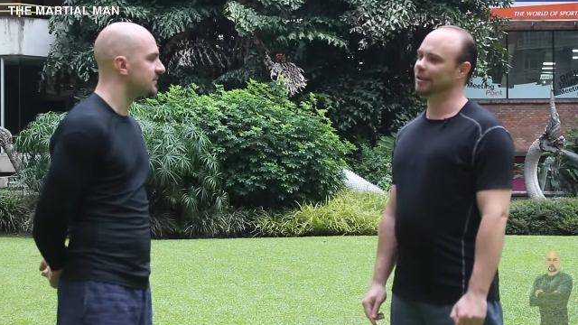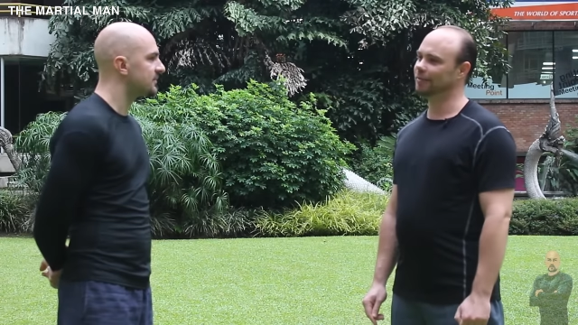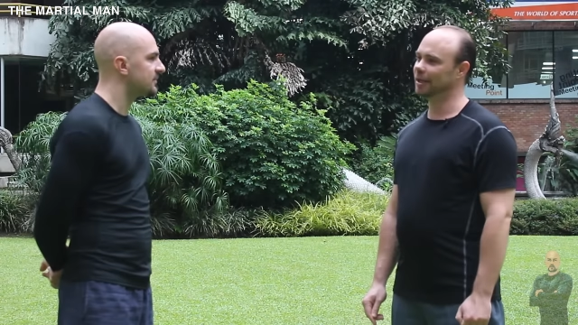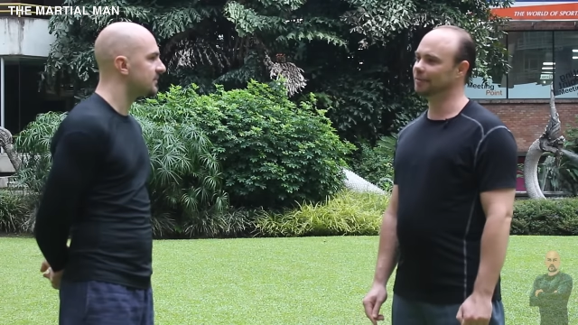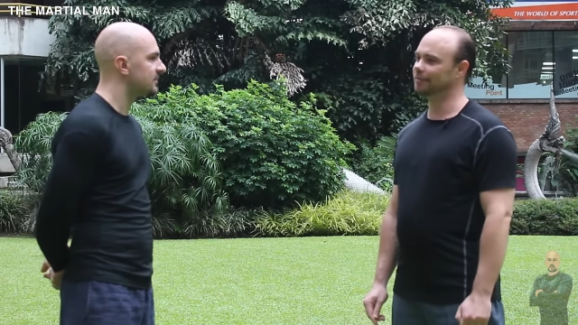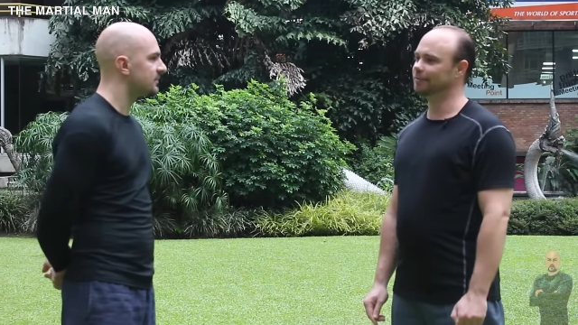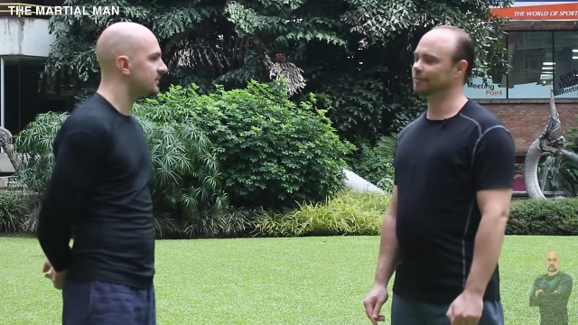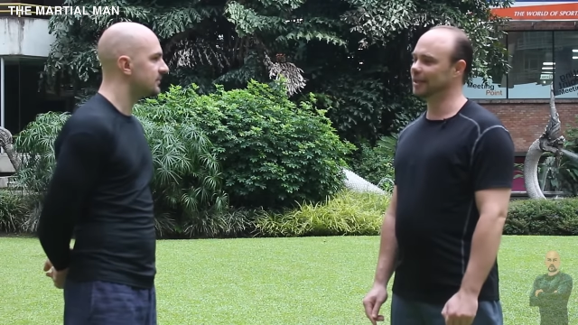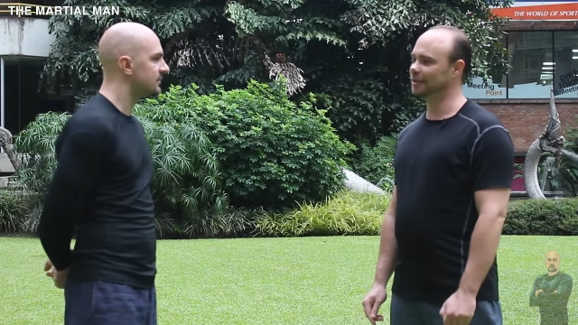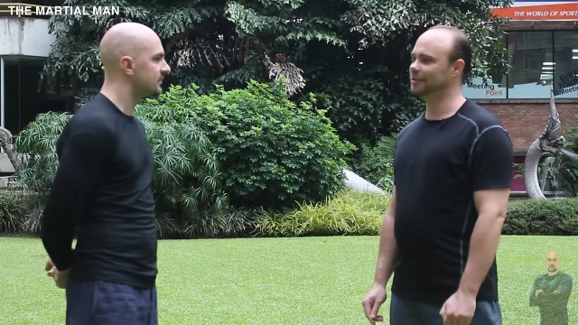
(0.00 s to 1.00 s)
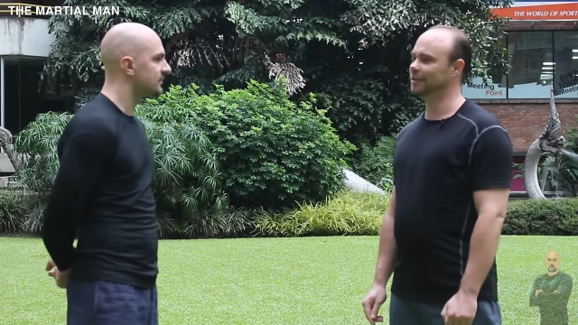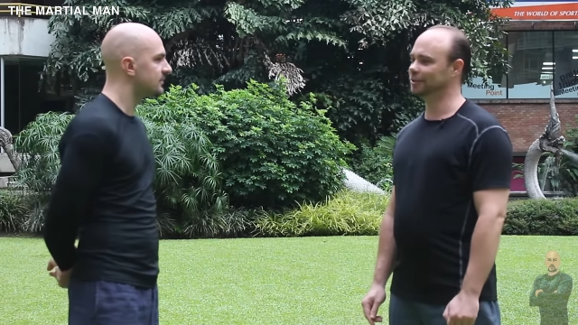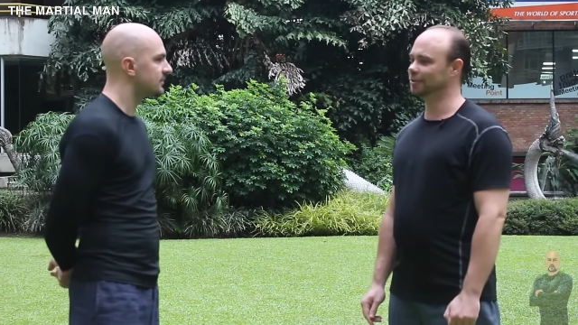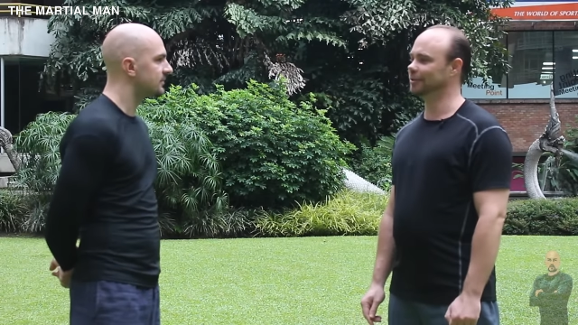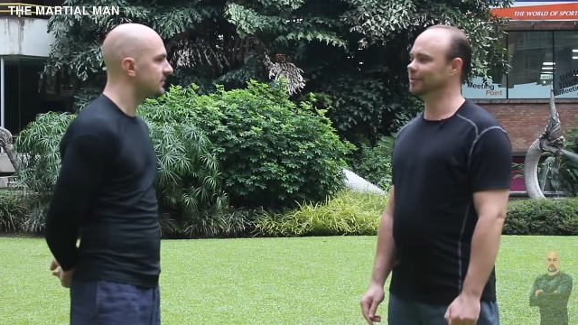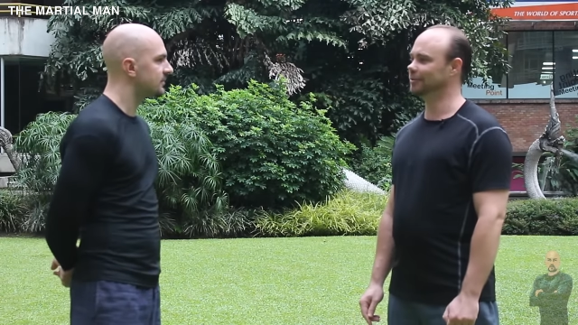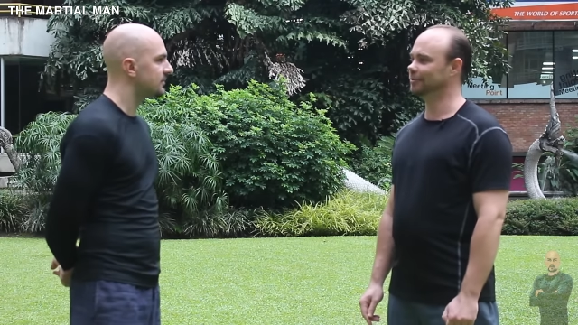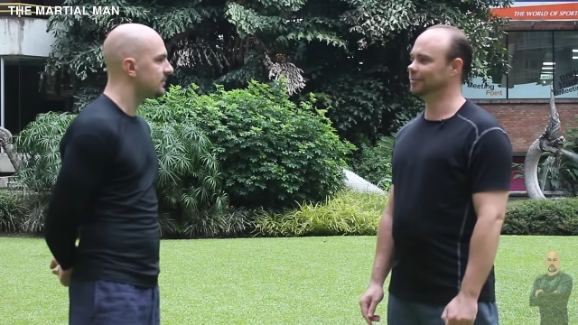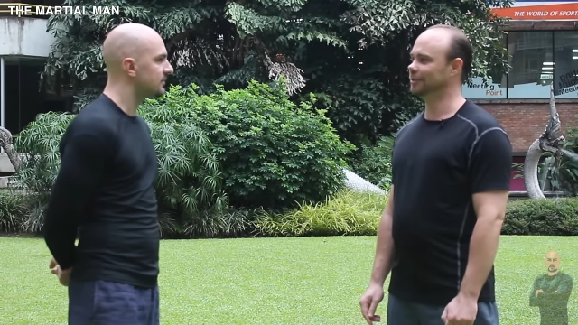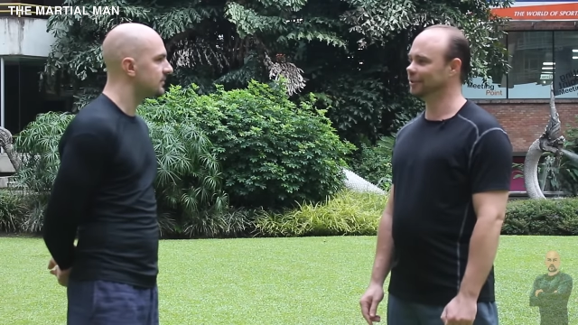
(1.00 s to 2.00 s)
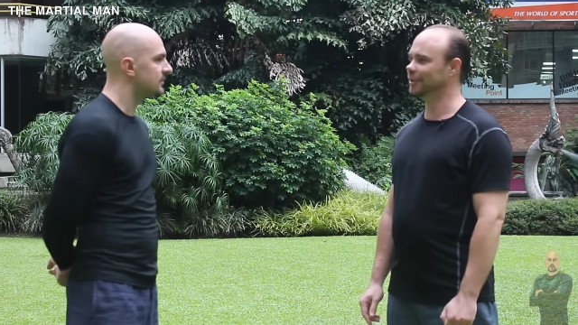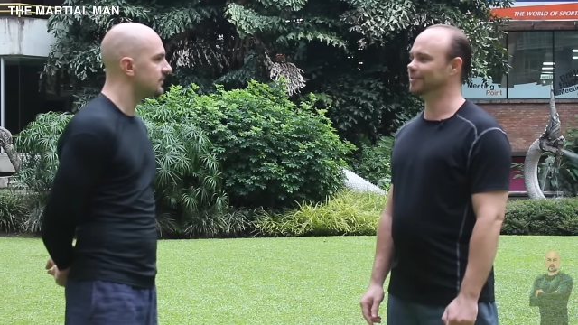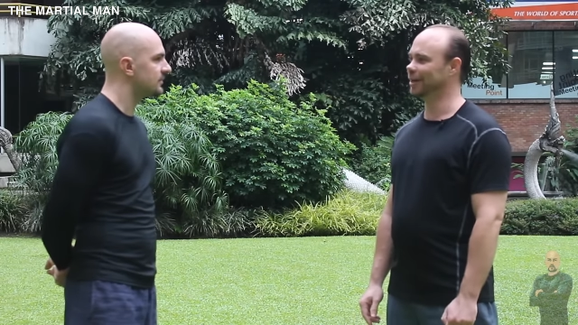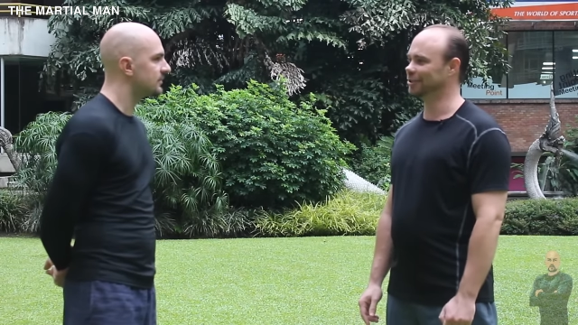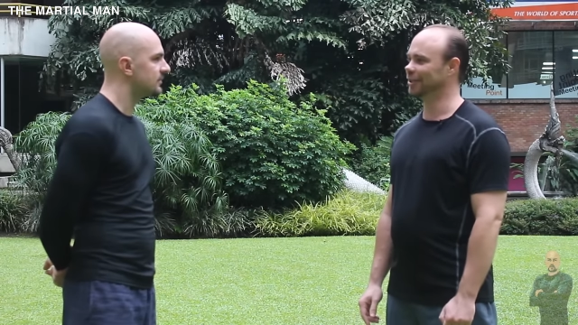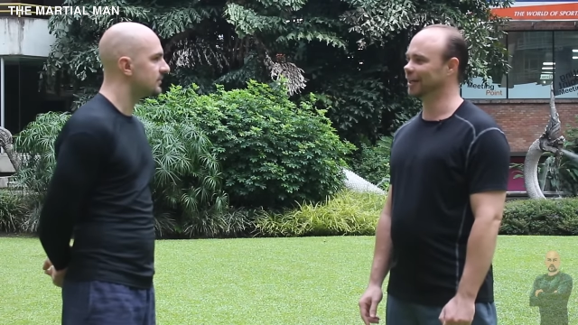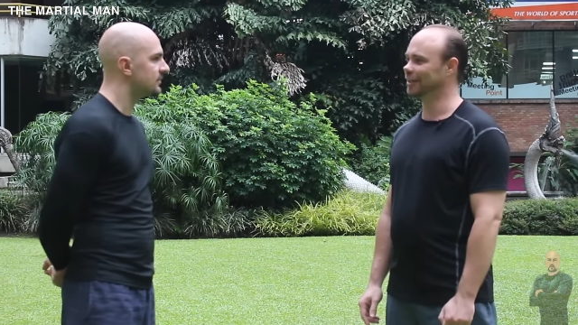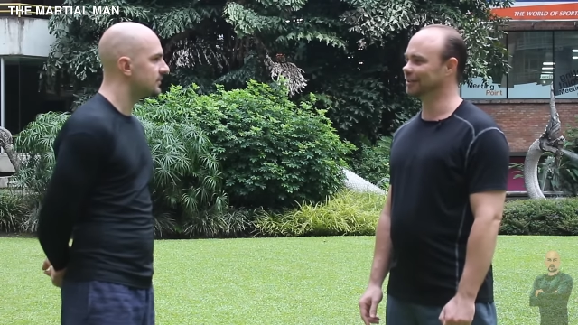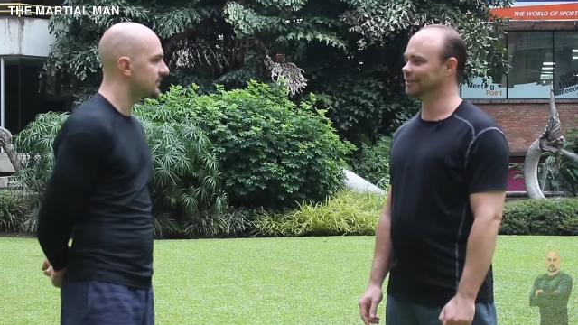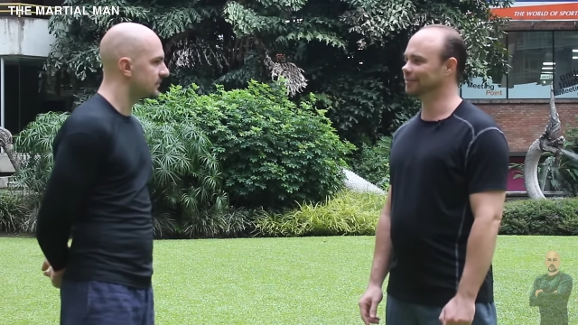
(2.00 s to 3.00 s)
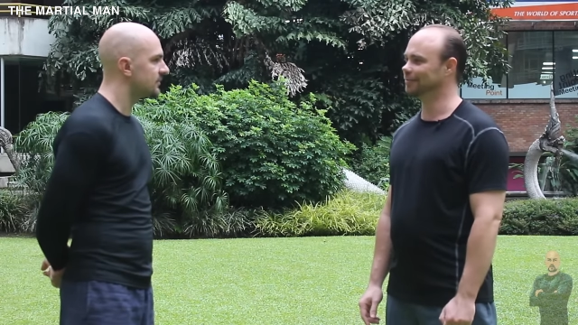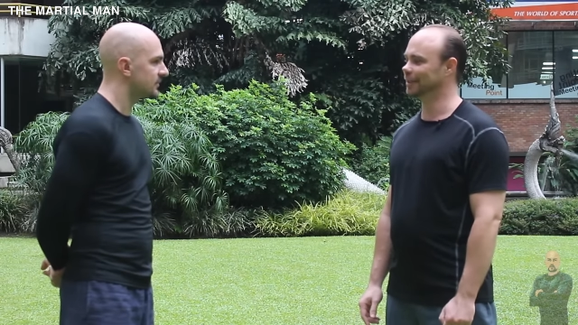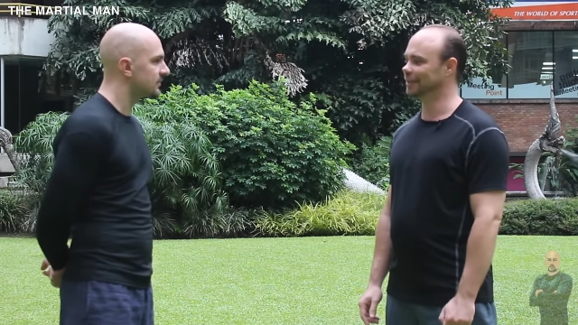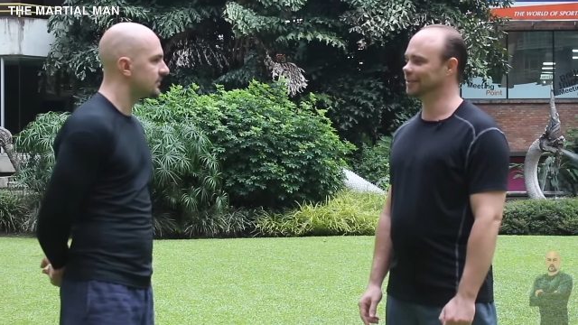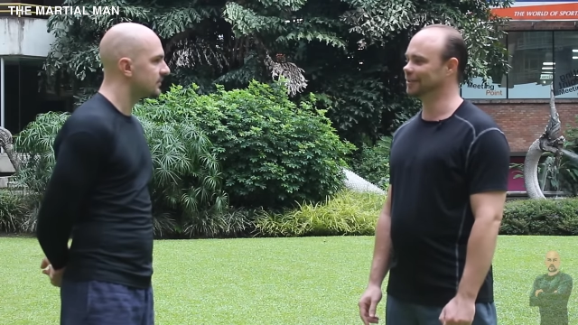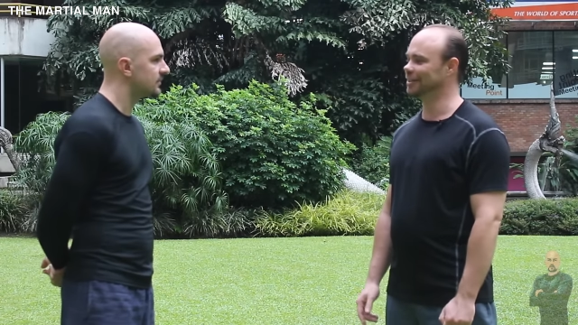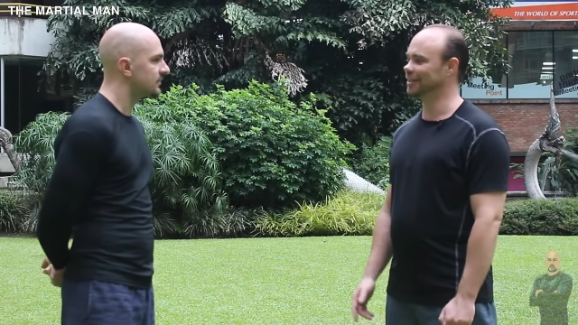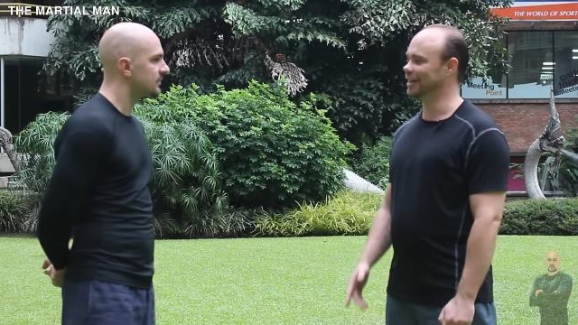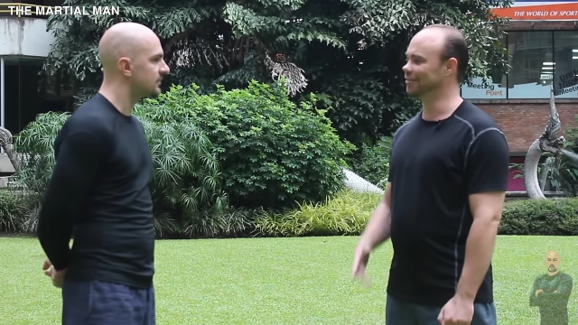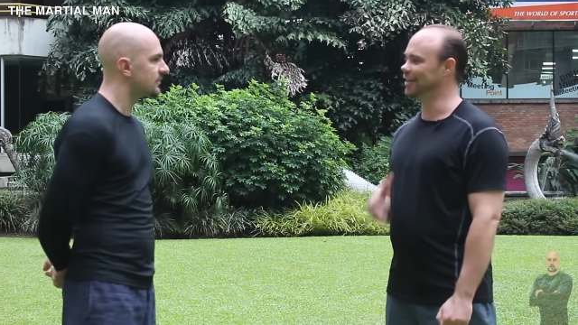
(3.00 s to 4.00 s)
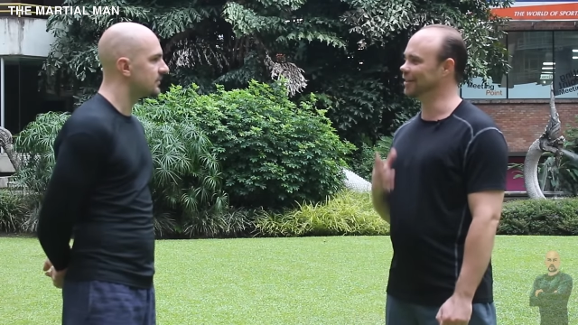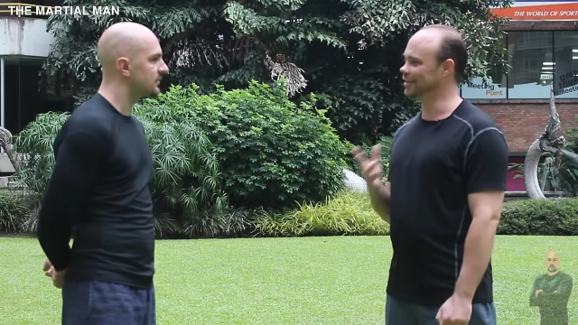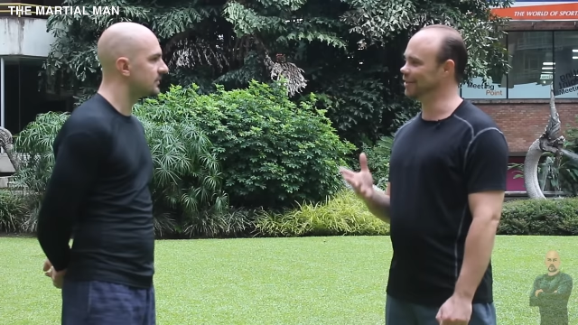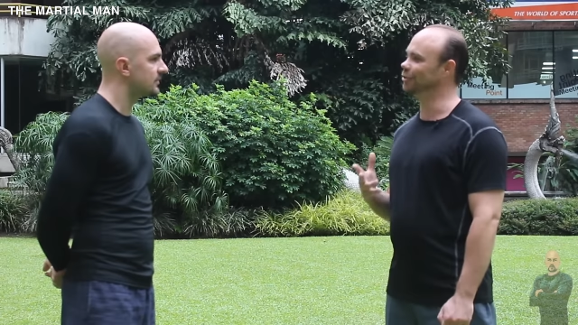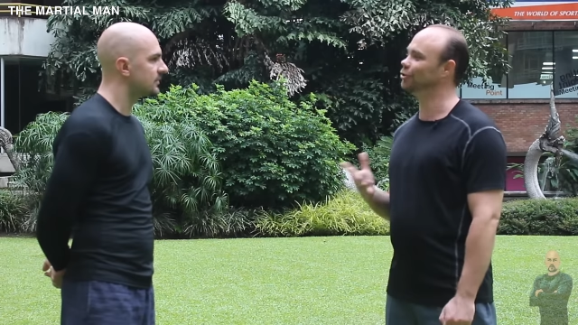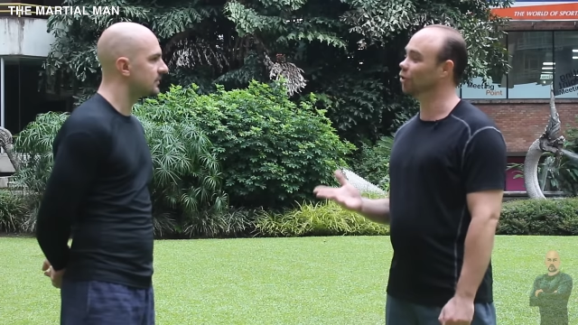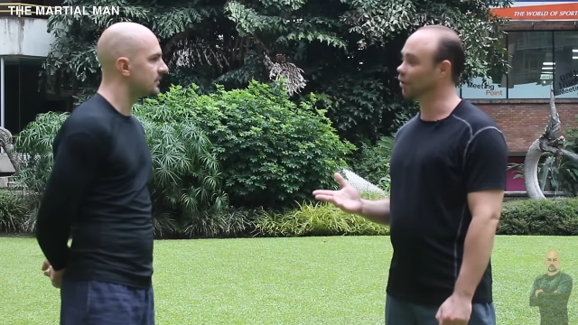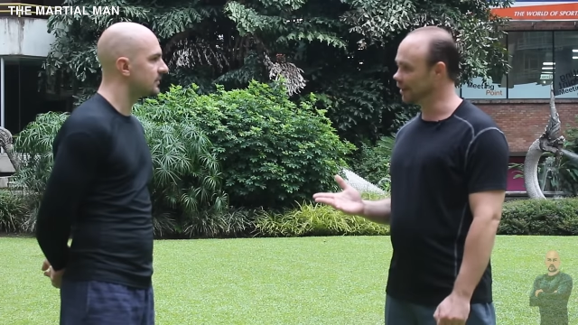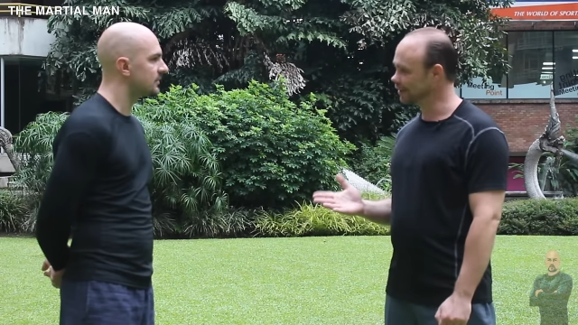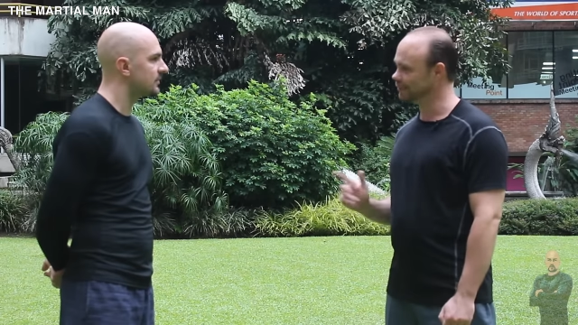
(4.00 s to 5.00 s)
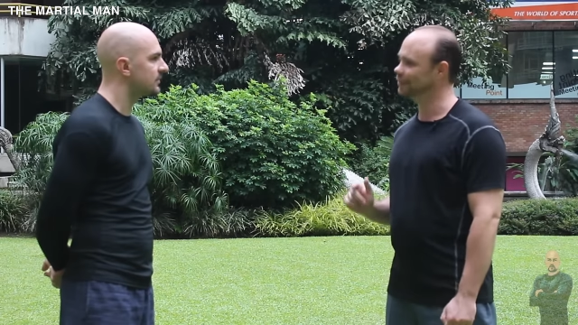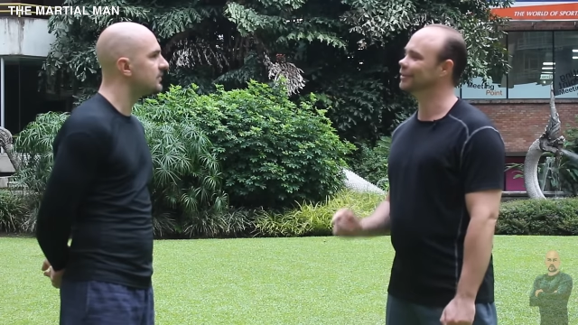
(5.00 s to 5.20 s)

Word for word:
Speaker 1: And my Mantis teacher was a serious martial artist, but he just didn't have that inner joy,